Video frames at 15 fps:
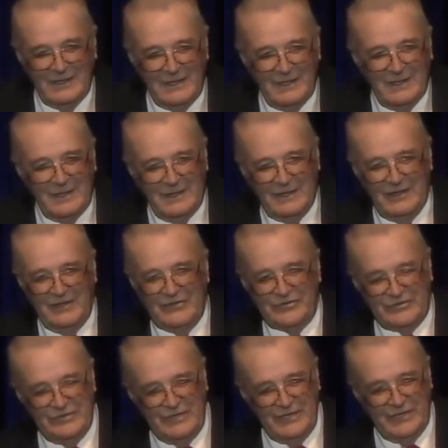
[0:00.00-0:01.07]
And these
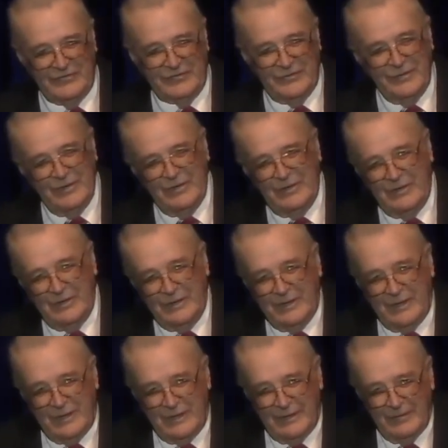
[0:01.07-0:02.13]
kids,
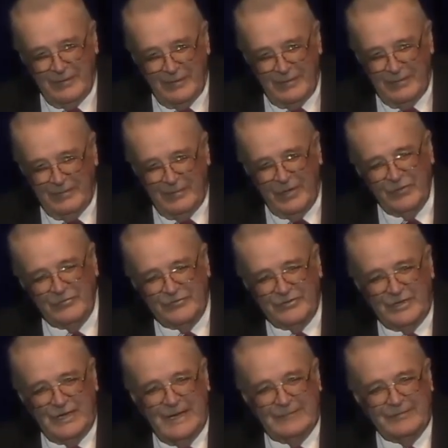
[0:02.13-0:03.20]
both
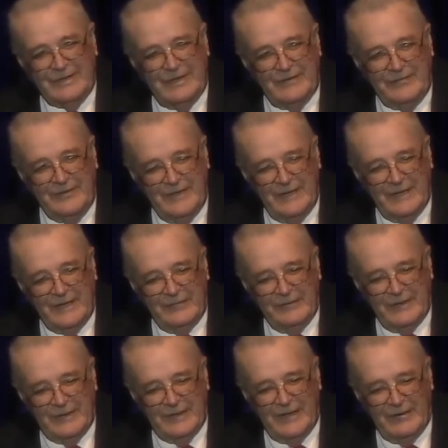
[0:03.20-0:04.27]
jobs I've had
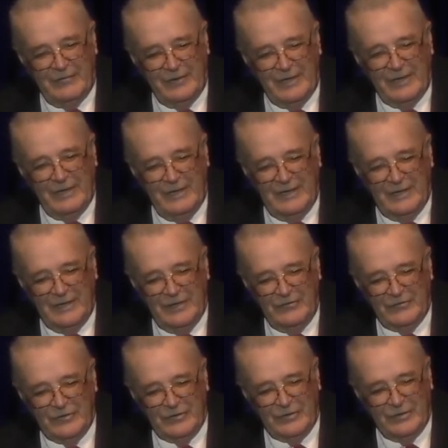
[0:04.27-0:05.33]
that I really
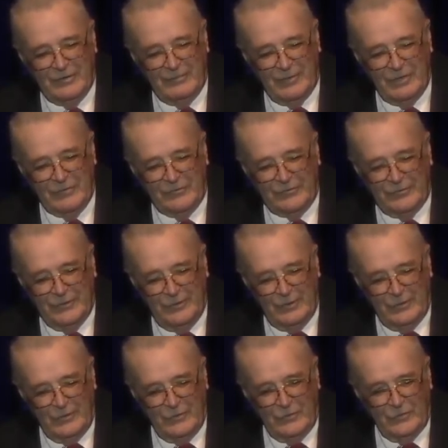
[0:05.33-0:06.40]
enjoyed the most
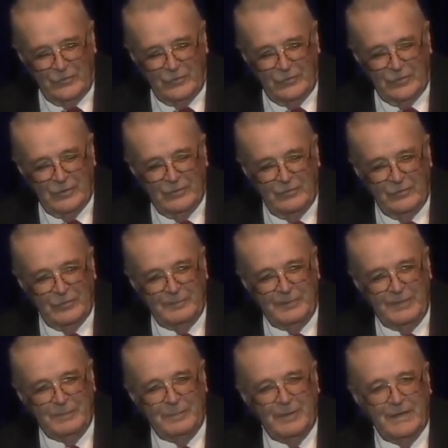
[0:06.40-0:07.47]
were
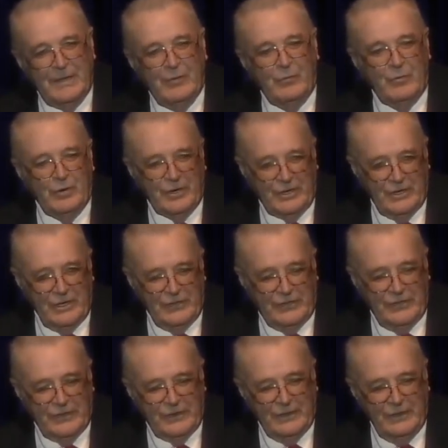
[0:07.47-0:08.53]
people that had a work
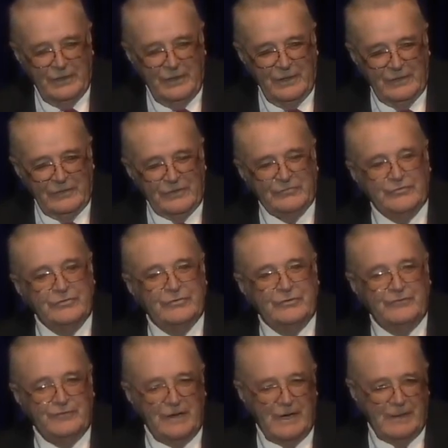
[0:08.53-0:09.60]
ethic. This was a
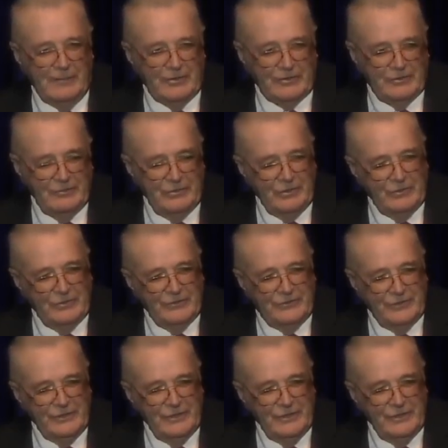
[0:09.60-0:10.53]
farming community.